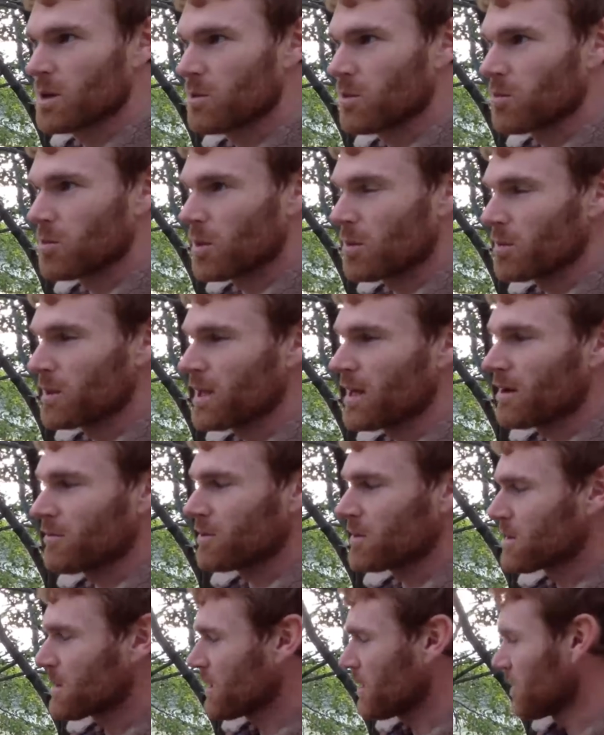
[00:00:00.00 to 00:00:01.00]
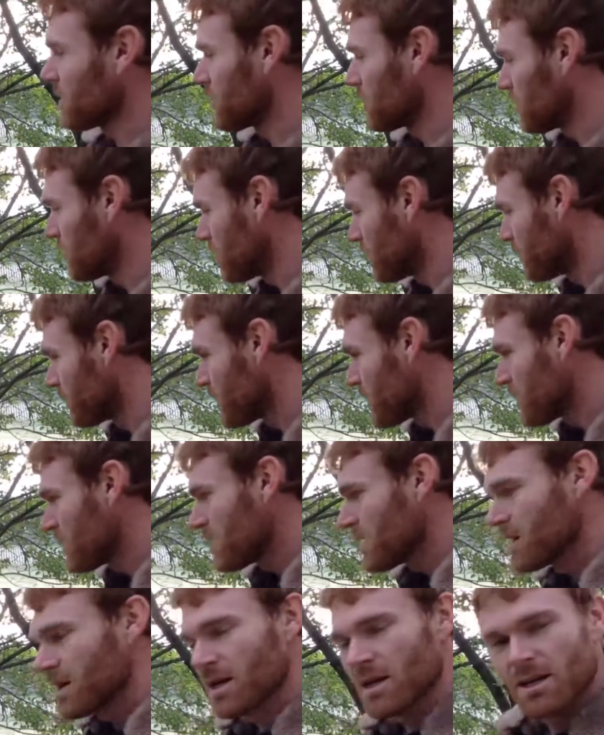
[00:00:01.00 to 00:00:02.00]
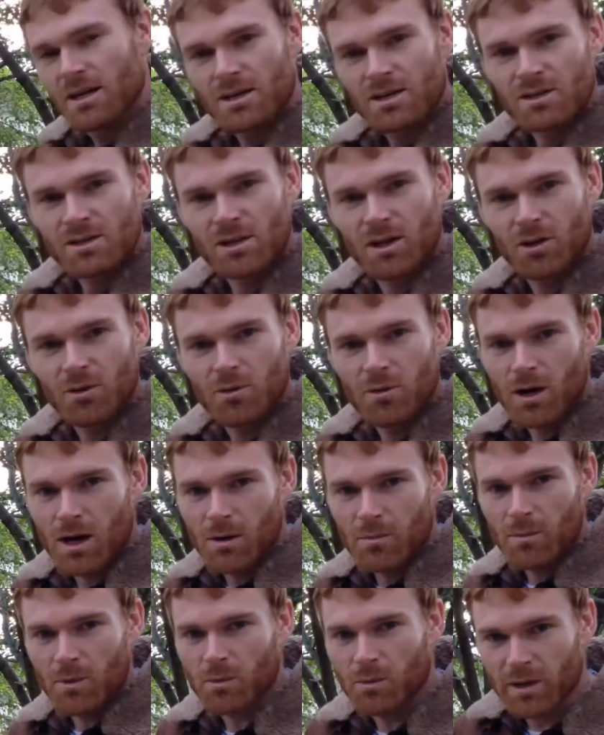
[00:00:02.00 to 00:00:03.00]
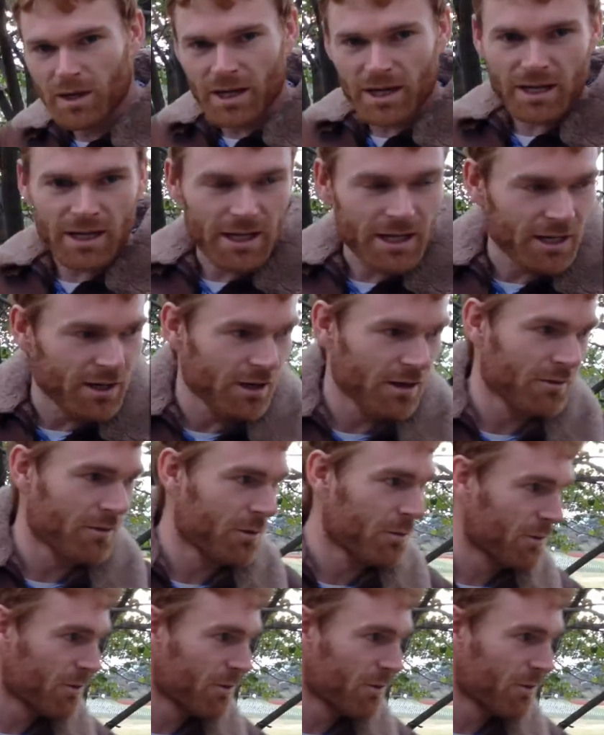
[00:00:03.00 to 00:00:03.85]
where we'll probably have the cellar door. So we're now going to head over.